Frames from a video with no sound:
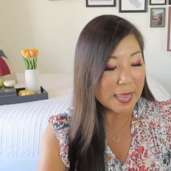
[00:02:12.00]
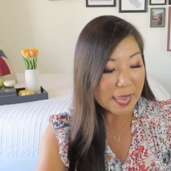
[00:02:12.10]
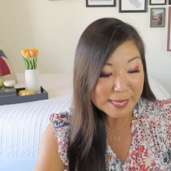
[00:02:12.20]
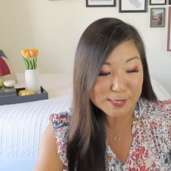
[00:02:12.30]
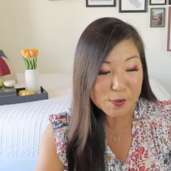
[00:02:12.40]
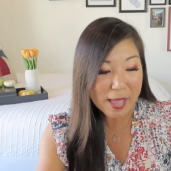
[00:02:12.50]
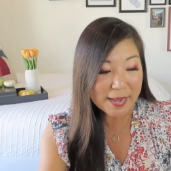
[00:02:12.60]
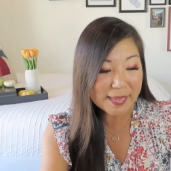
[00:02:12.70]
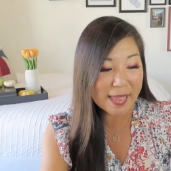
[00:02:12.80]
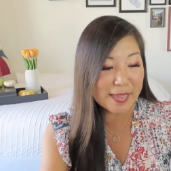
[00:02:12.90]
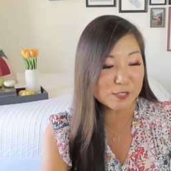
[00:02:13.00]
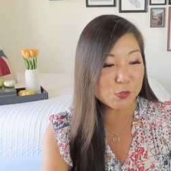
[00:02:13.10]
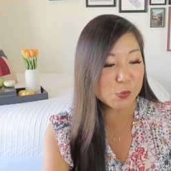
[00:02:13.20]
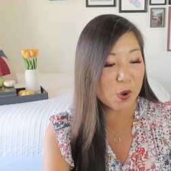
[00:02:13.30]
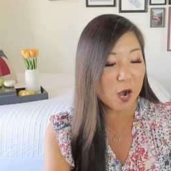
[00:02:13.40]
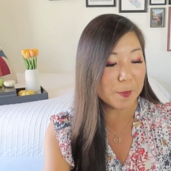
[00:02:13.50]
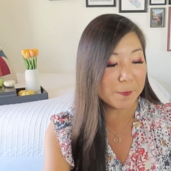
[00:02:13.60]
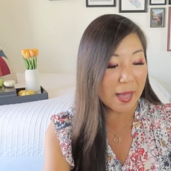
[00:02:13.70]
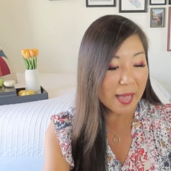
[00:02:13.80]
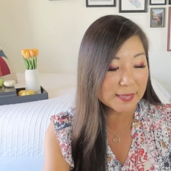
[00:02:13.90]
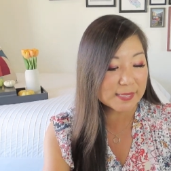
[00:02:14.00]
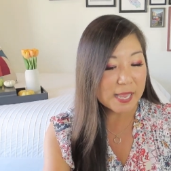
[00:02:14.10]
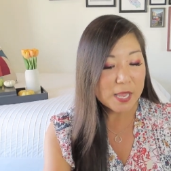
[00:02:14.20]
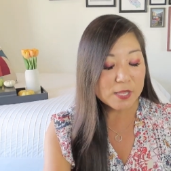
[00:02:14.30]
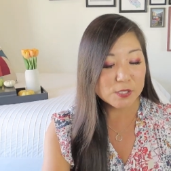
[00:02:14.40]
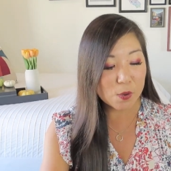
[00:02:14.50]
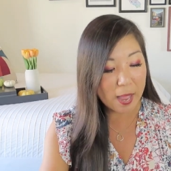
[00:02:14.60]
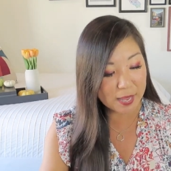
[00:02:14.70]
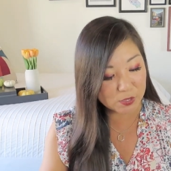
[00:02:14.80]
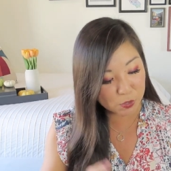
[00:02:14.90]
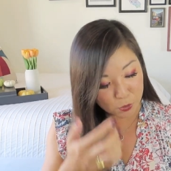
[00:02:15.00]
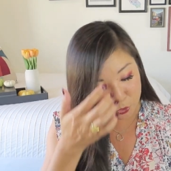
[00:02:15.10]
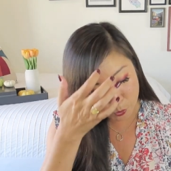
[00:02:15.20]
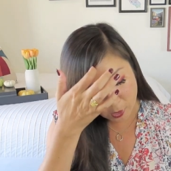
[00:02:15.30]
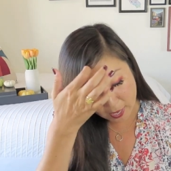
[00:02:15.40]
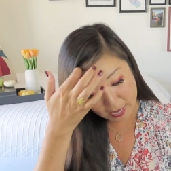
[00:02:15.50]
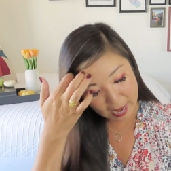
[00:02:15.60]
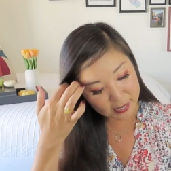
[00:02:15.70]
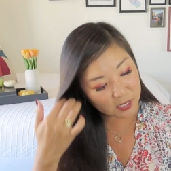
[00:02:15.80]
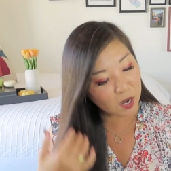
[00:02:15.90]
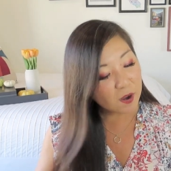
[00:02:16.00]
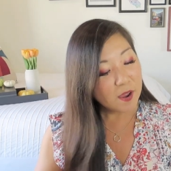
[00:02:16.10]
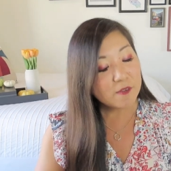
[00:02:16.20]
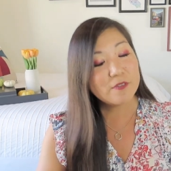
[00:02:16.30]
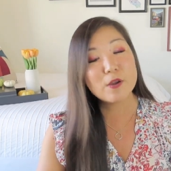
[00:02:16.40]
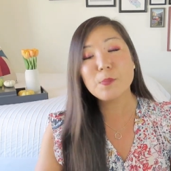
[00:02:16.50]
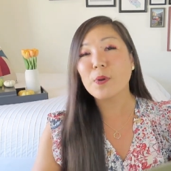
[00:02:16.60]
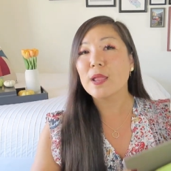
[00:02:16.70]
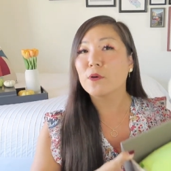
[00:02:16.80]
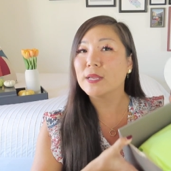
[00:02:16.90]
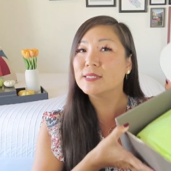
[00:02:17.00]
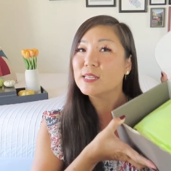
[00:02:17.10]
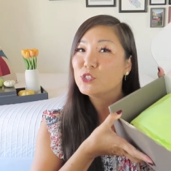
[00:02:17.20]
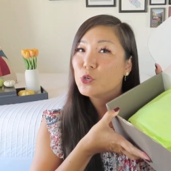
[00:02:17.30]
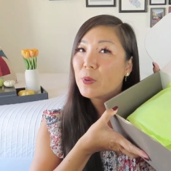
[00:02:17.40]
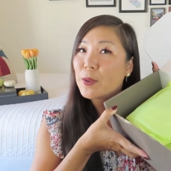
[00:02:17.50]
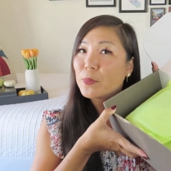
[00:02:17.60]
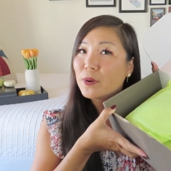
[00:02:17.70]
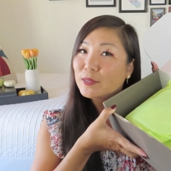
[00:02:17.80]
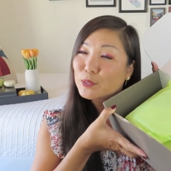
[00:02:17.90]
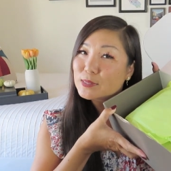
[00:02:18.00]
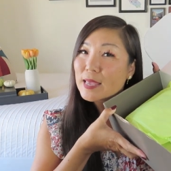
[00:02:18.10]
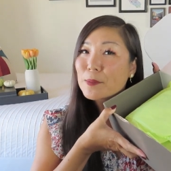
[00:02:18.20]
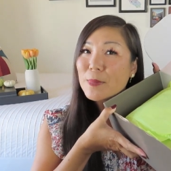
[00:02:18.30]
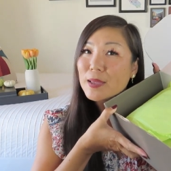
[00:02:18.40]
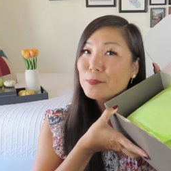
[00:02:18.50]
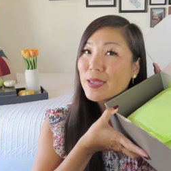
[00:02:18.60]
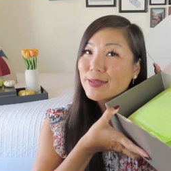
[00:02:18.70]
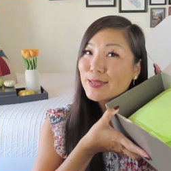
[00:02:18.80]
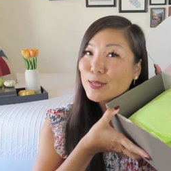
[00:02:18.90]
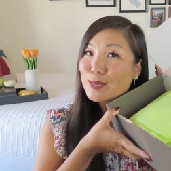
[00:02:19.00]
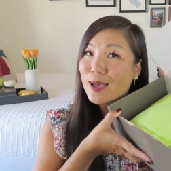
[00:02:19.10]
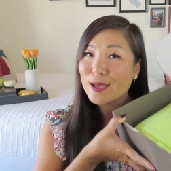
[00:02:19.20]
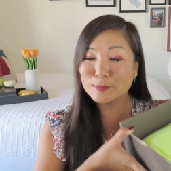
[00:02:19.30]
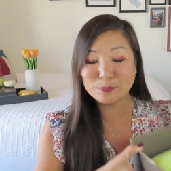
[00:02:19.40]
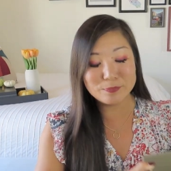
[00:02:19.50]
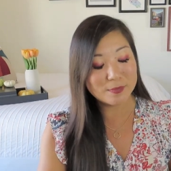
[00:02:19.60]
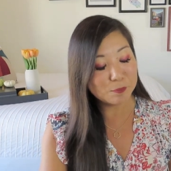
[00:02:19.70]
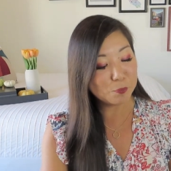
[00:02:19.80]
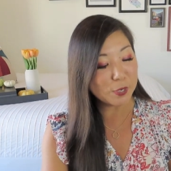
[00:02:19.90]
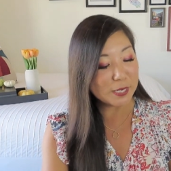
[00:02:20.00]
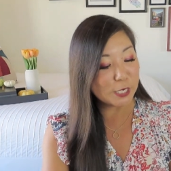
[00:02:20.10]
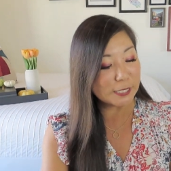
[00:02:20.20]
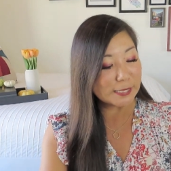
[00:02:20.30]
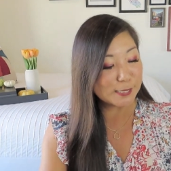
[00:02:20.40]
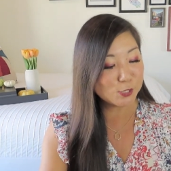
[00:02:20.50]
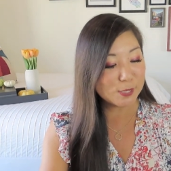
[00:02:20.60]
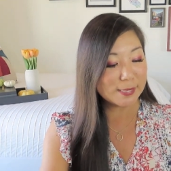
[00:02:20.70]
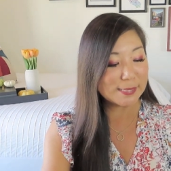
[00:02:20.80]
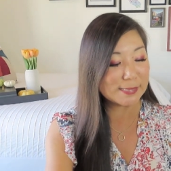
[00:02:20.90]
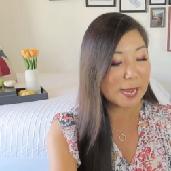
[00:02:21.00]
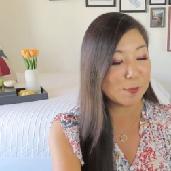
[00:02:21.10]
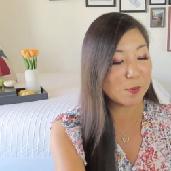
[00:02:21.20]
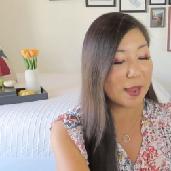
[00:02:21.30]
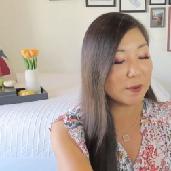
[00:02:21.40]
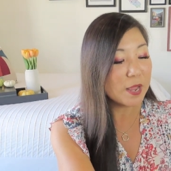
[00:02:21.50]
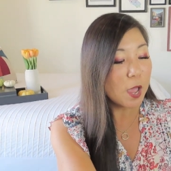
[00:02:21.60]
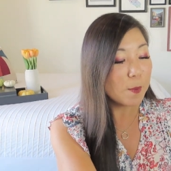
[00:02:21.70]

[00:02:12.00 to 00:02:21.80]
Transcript: let's go ahead and get into our box. So as usual, it has our very bright green tissue paper. It looks like mine made it in a pretty good condition this time around,